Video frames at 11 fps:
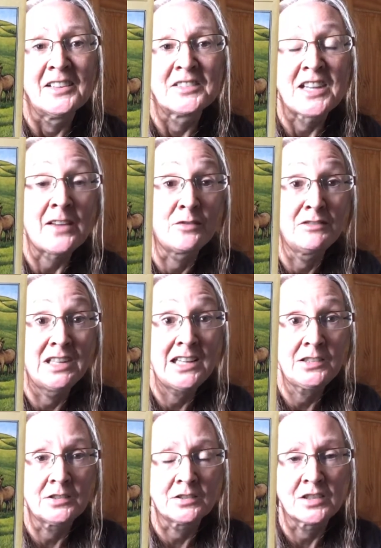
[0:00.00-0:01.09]
to have a
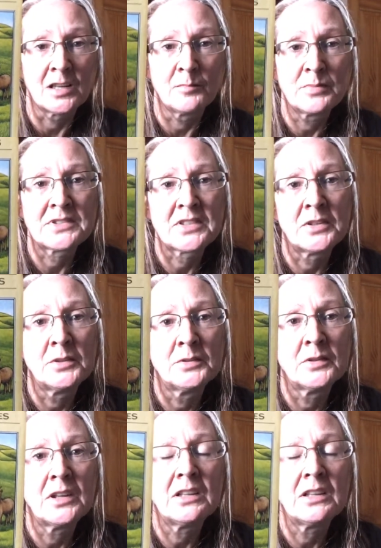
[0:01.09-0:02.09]
relationship. So